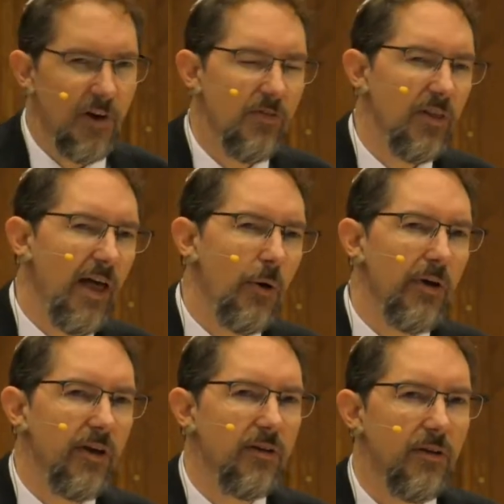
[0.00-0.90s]
of
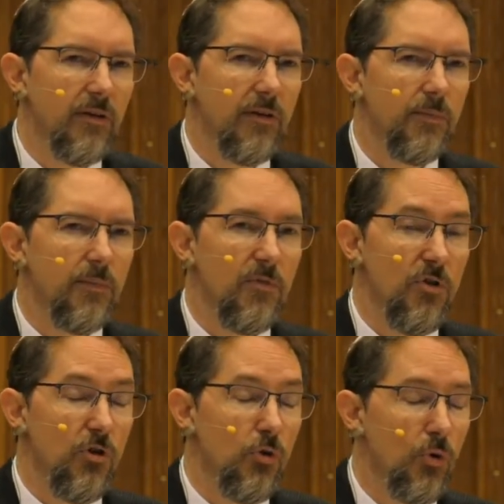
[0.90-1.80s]
allowing
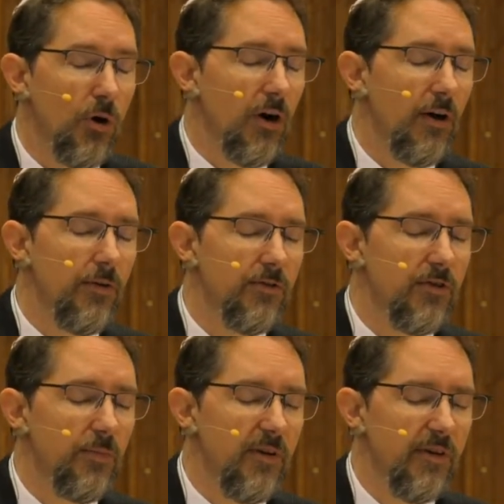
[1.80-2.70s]
you or others
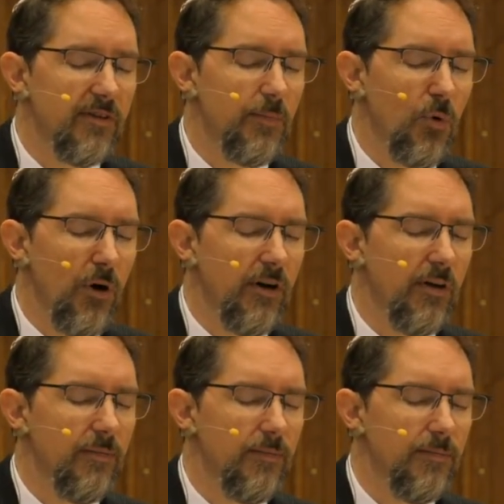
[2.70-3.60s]
to be disappointed,